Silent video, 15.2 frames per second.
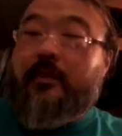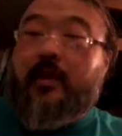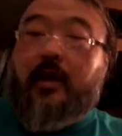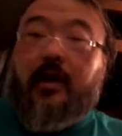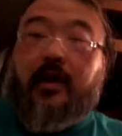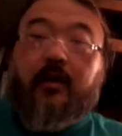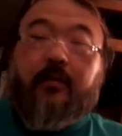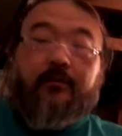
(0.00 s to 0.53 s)

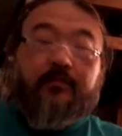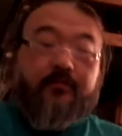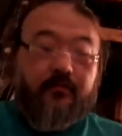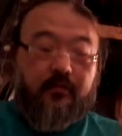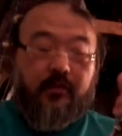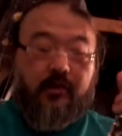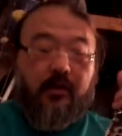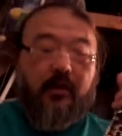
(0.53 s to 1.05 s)
Okay.
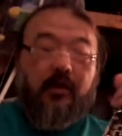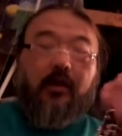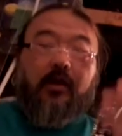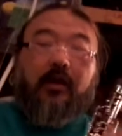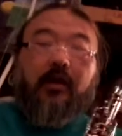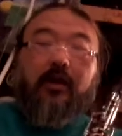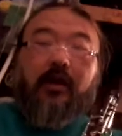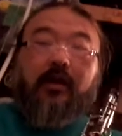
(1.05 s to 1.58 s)

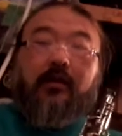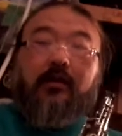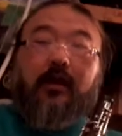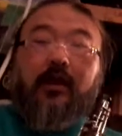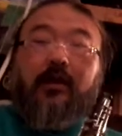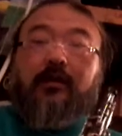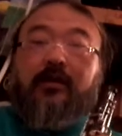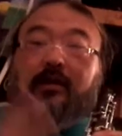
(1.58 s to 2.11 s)
And
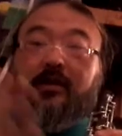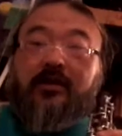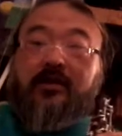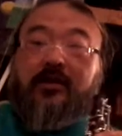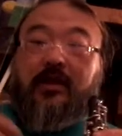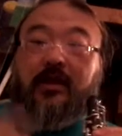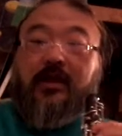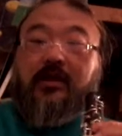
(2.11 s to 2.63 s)
then this is
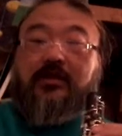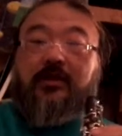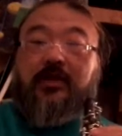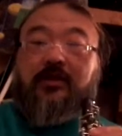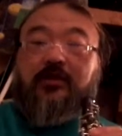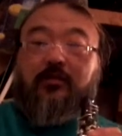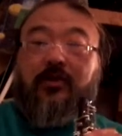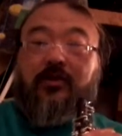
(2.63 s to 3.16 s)
the
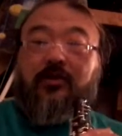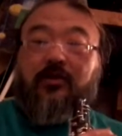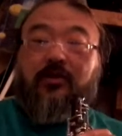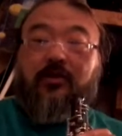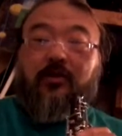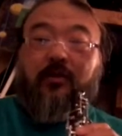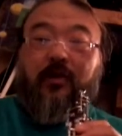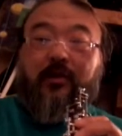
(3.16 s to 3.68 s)
easiest way to
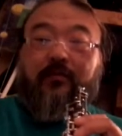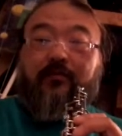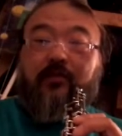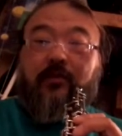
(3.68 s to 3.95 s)
do it.